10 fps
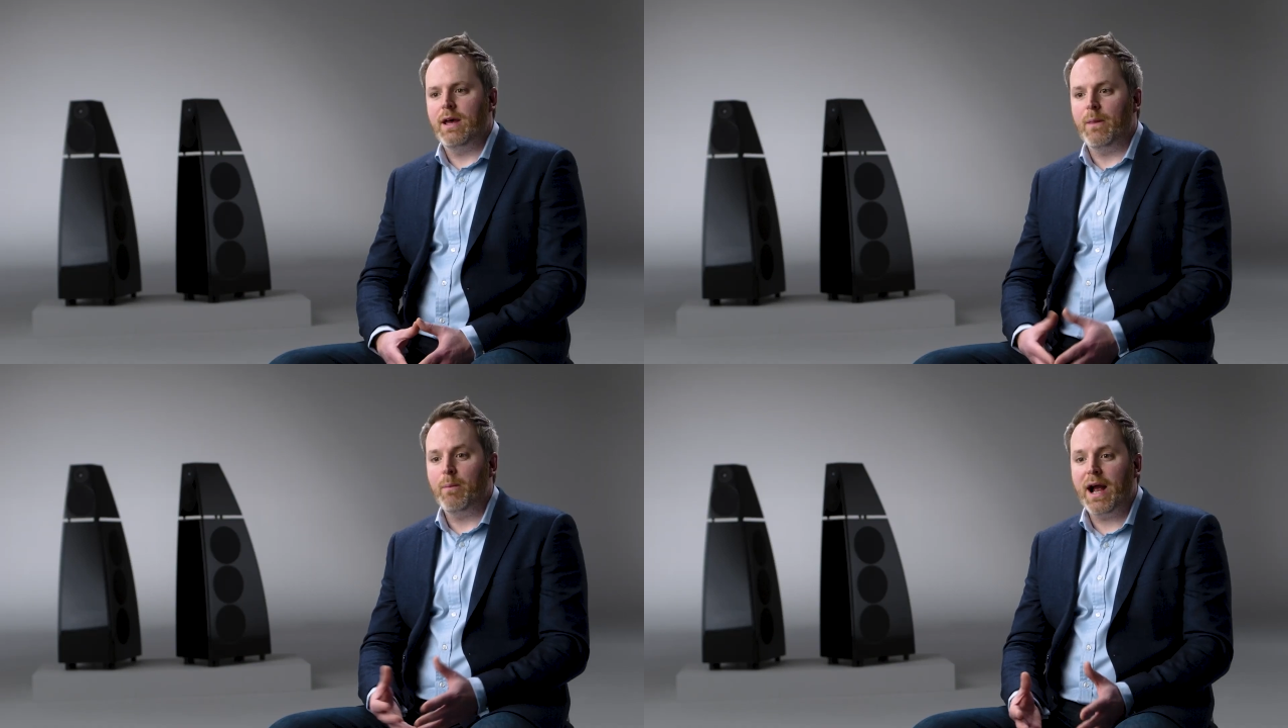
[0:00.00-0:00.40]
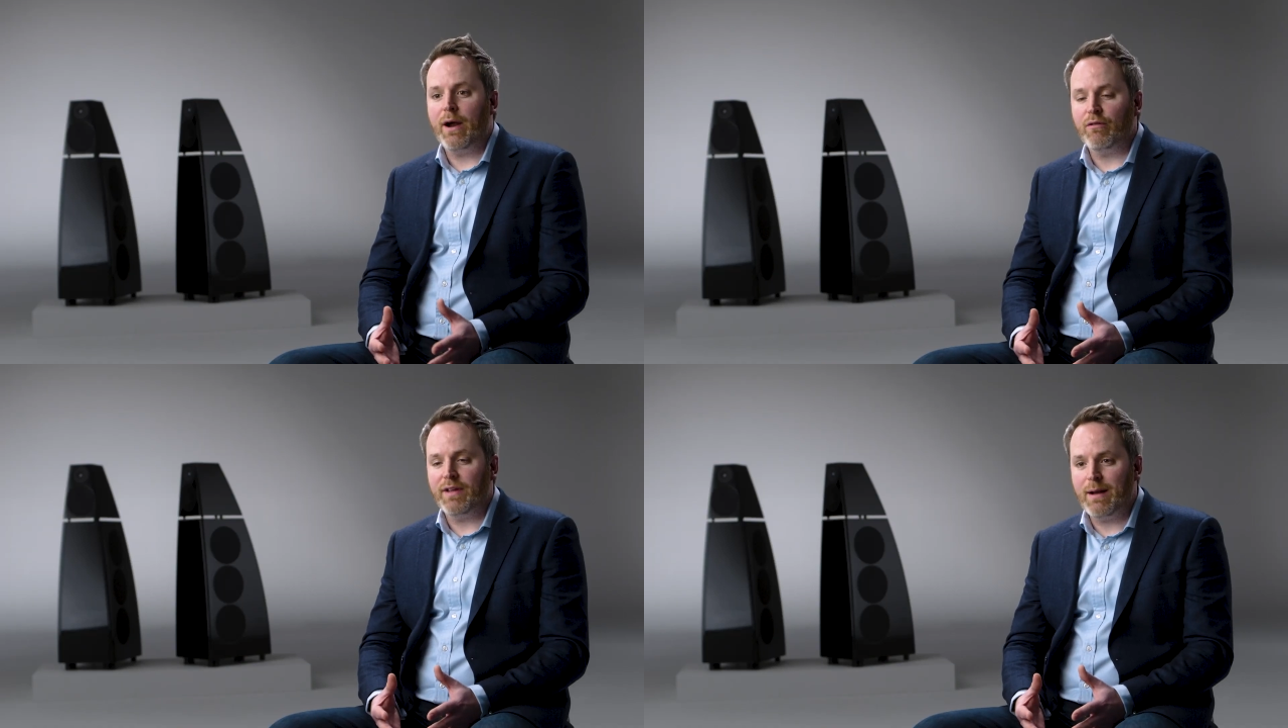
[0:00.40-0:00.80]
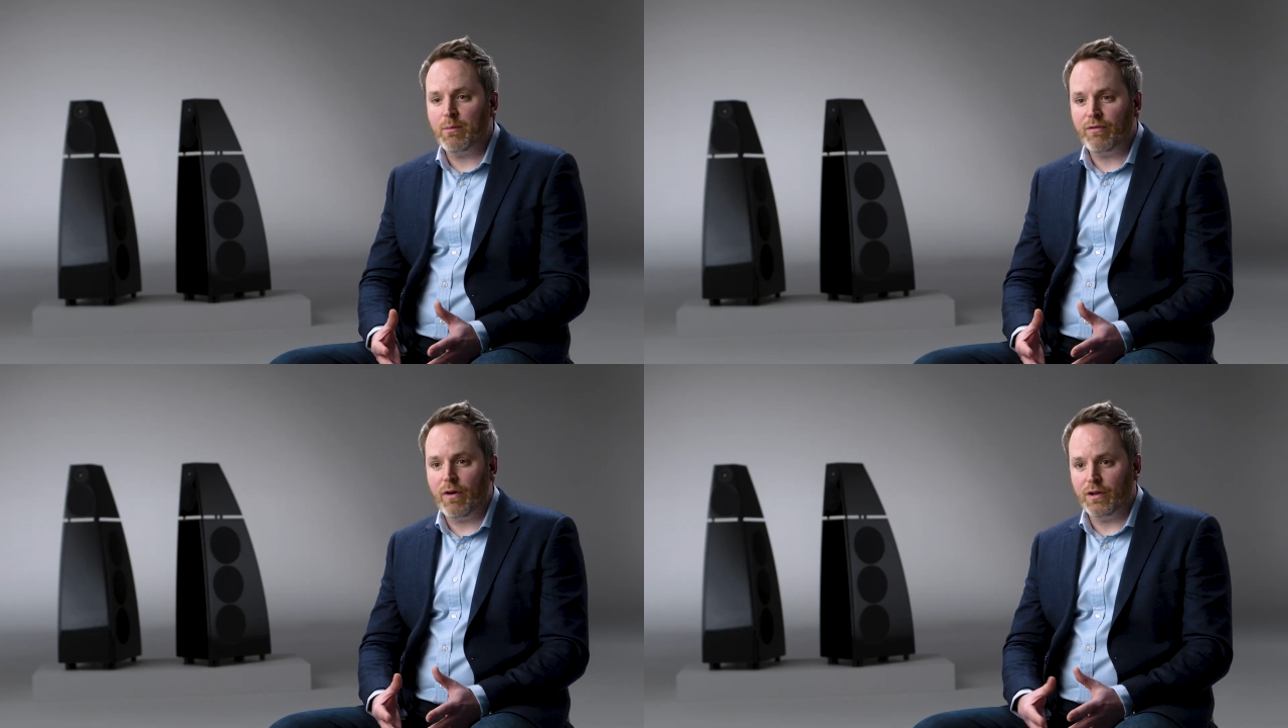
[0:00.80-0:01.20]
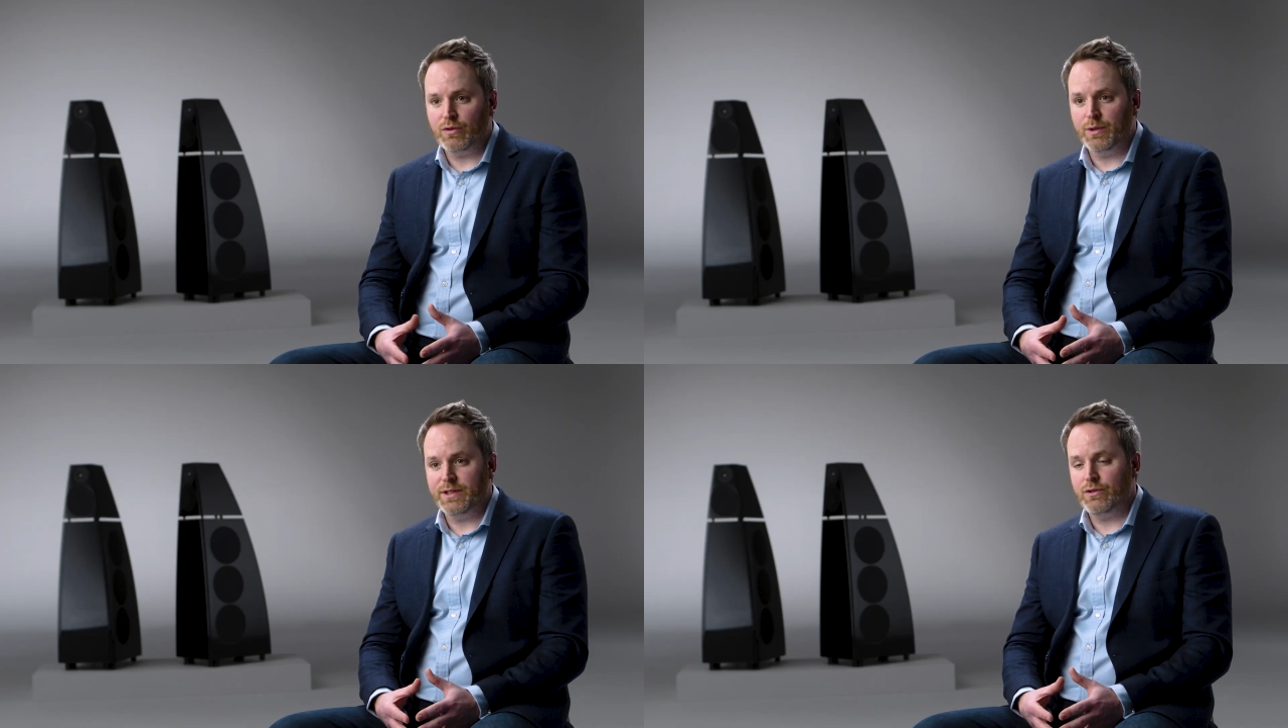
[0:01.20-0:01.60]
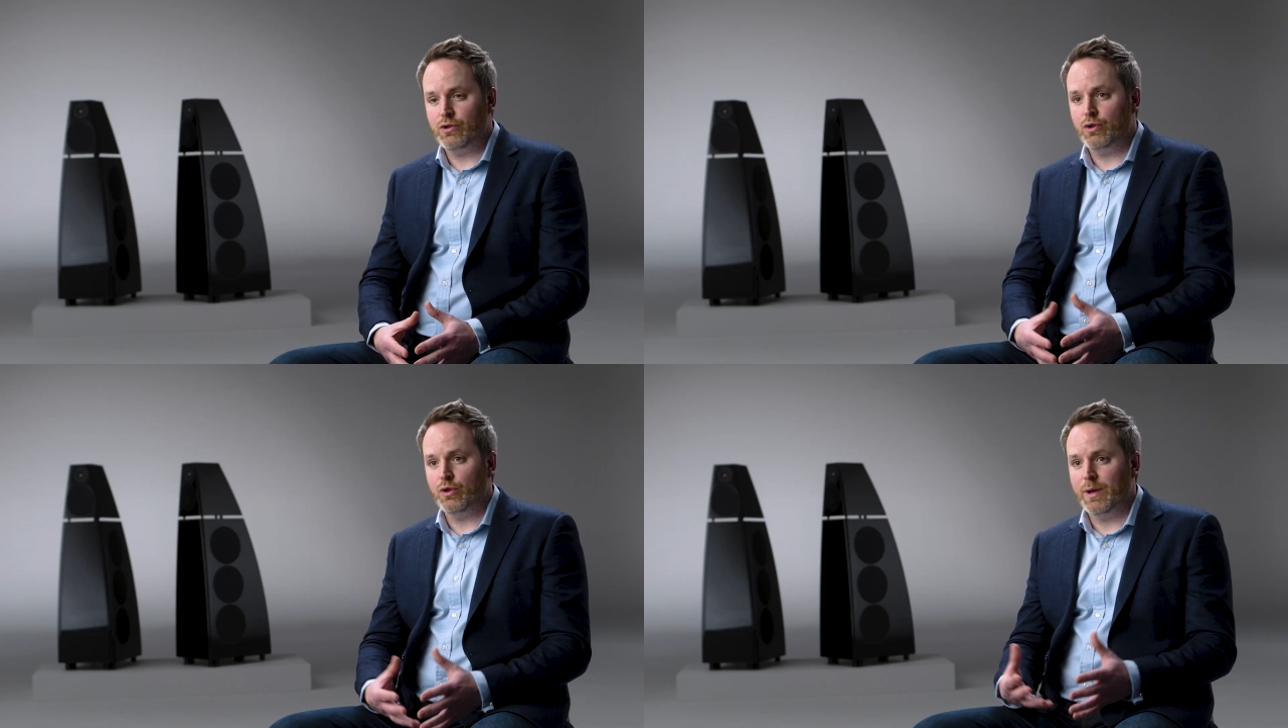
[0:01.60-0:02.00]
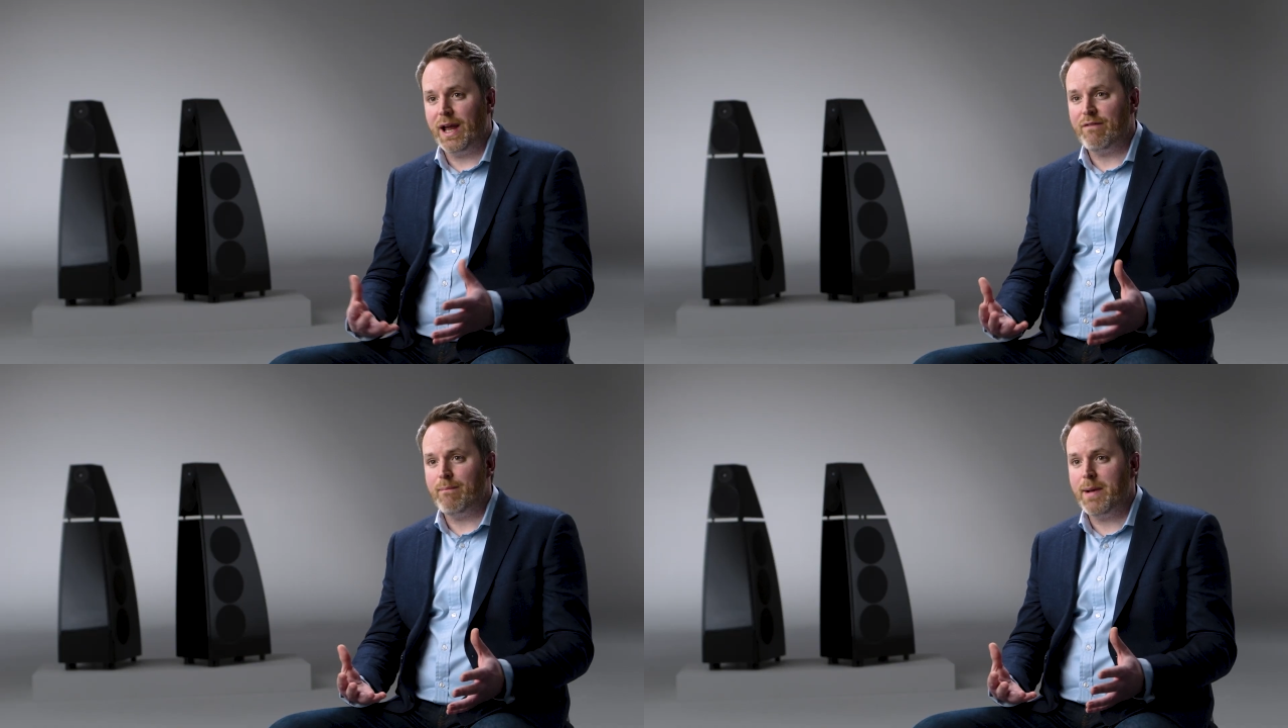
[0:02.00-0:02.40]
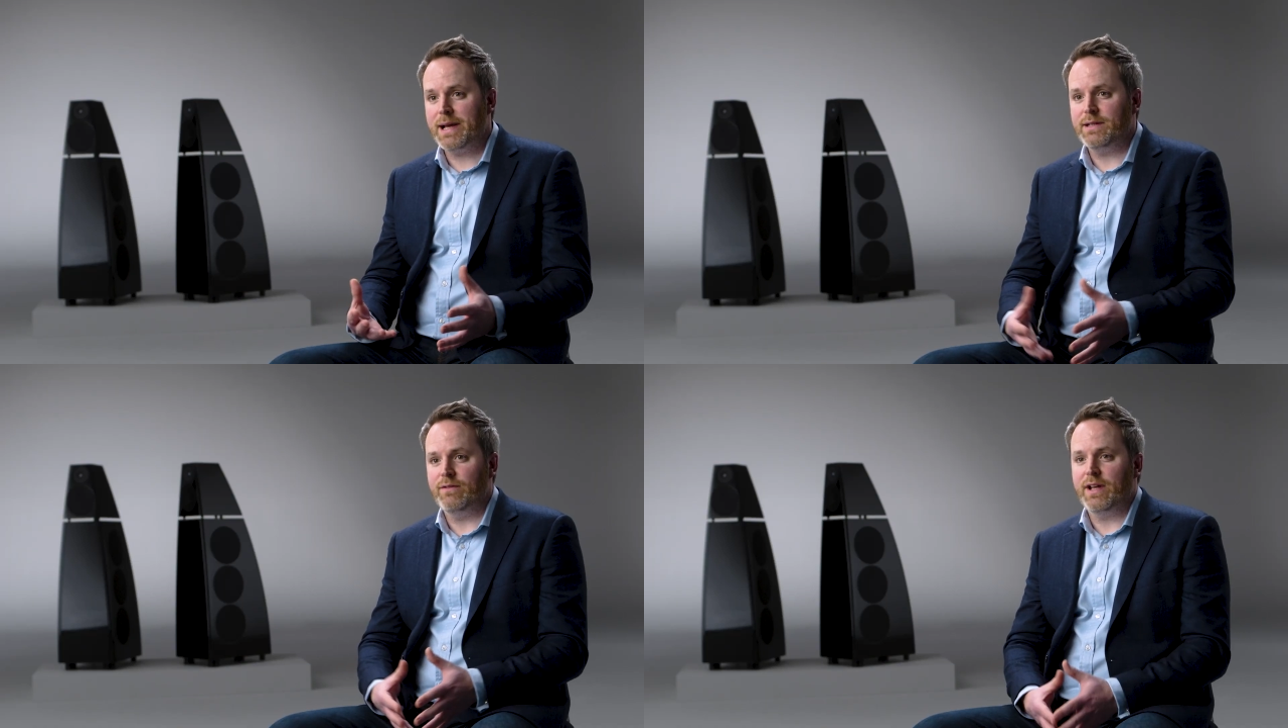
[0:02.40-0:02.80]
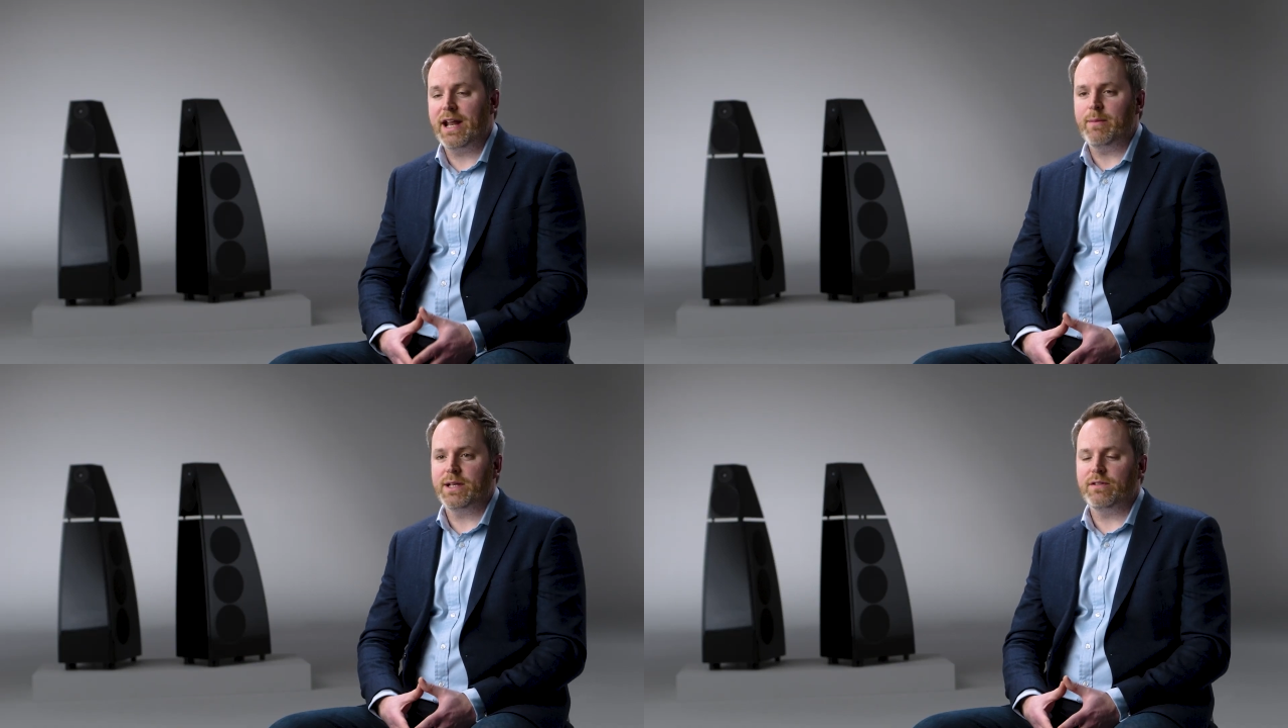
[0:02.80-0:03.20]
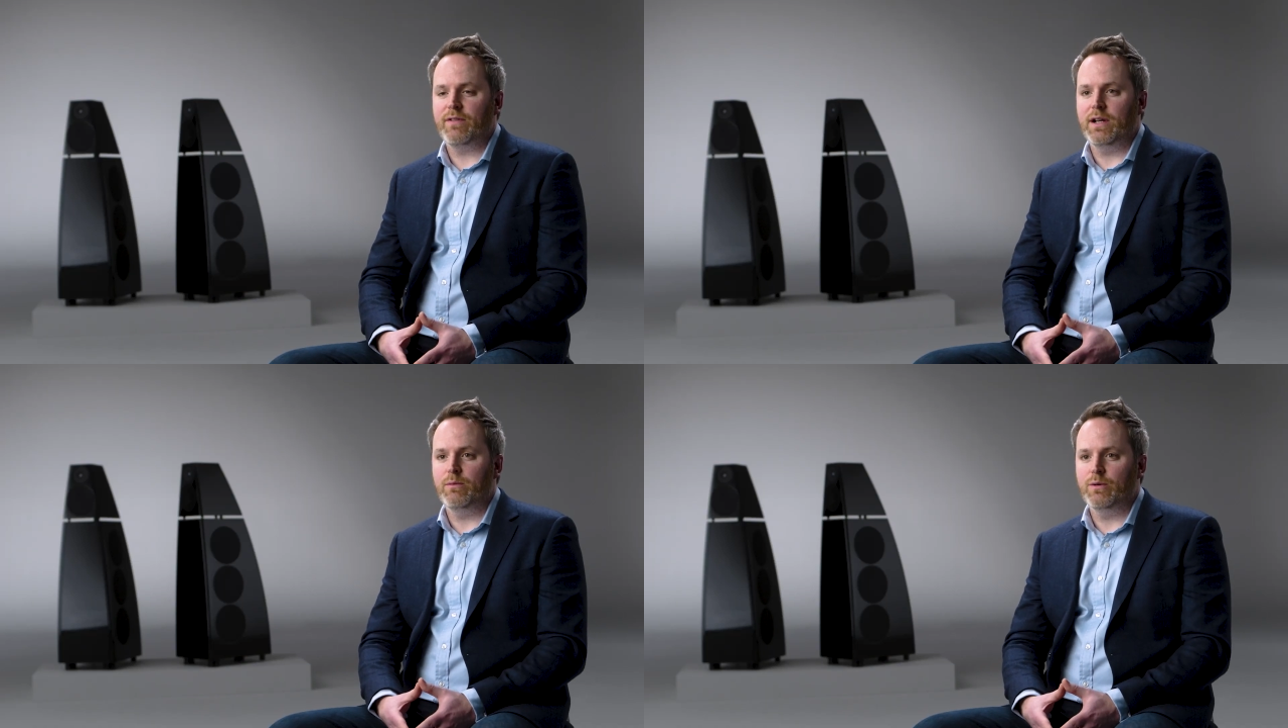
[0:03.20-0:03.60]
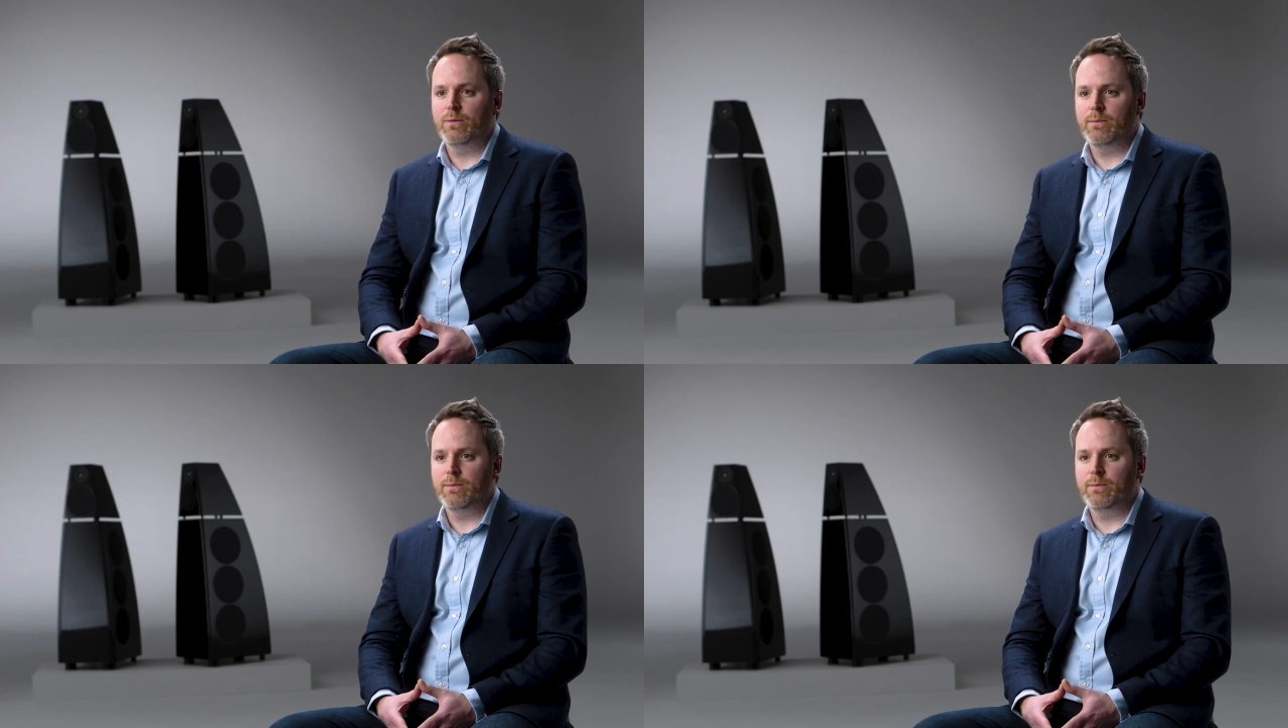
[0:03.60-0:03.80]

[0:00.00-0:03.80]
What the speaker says: and the power of the amplifiers always ensure we have massive dynamics available.